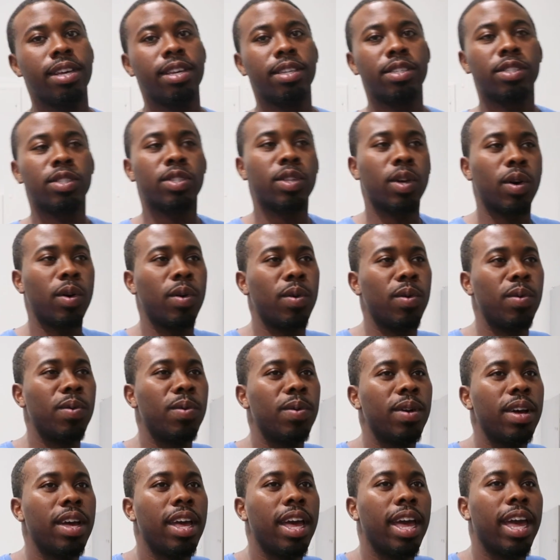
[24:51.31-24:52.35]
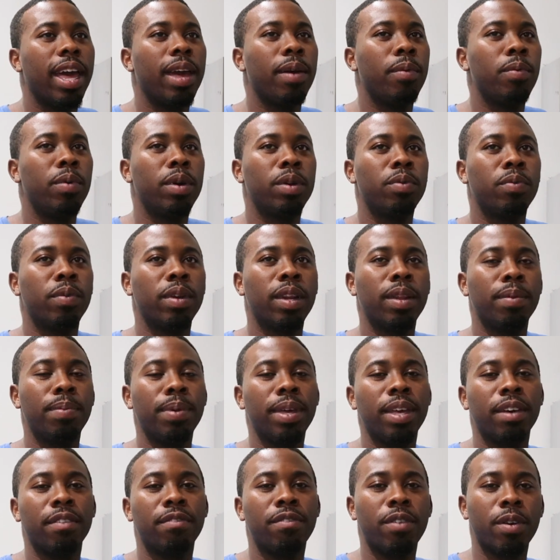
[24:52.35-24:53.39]
So it wouldn't really
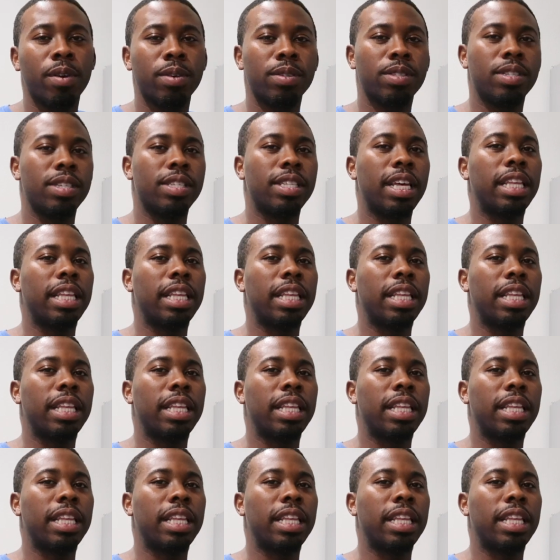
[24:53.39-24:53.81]
be a versus.